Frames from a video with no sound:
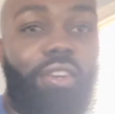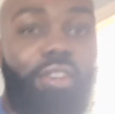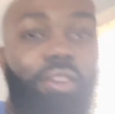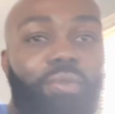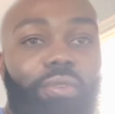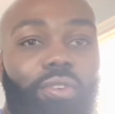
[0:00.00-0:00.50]

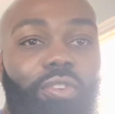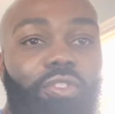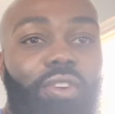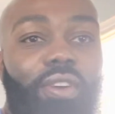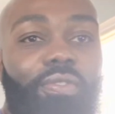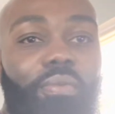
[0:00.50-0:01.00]
We're going to
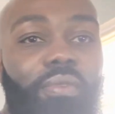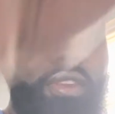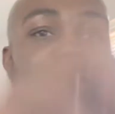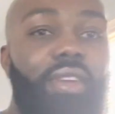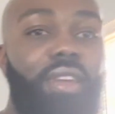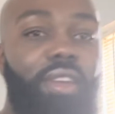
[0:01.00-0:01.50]
try from
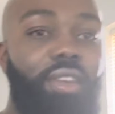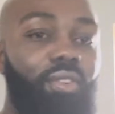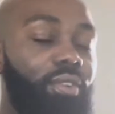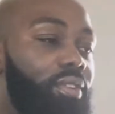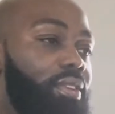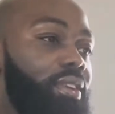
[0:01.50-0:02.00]
another angle.
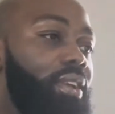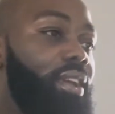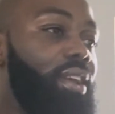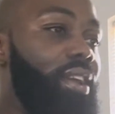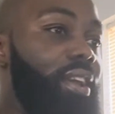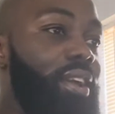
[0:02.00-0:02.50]

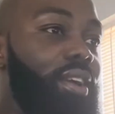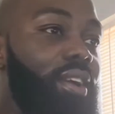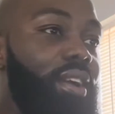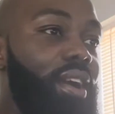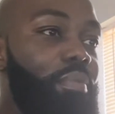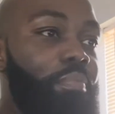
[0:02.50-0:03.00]

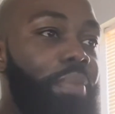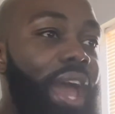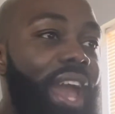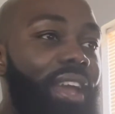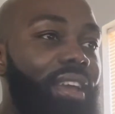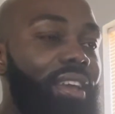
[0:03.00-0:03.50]
I'm
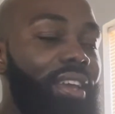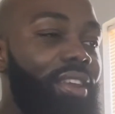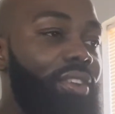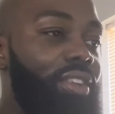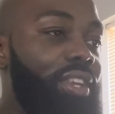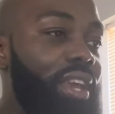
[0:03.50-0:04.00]
back,
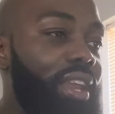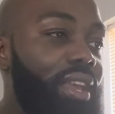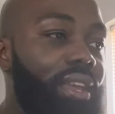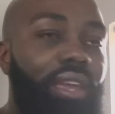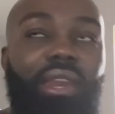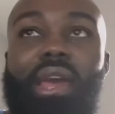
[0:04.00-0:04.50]

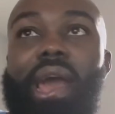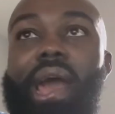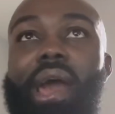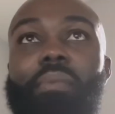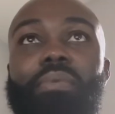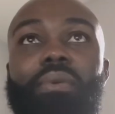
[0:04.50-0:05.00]
energetic and
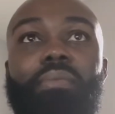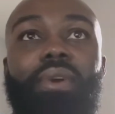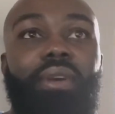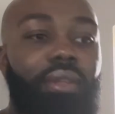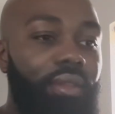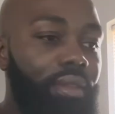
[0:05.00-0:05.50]
happy,
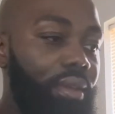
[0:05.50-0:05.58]
man.